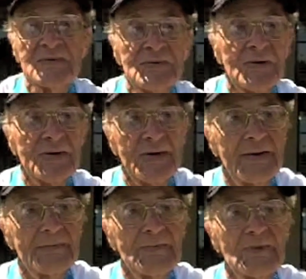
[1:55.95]
So
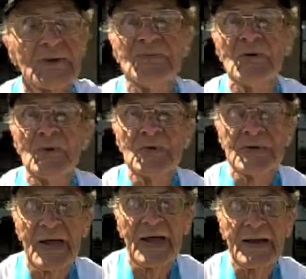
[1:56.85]
I'm looking forward
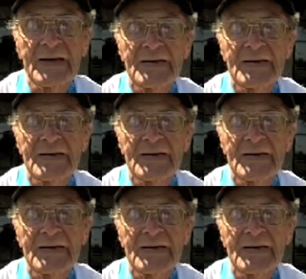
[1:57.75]
to that.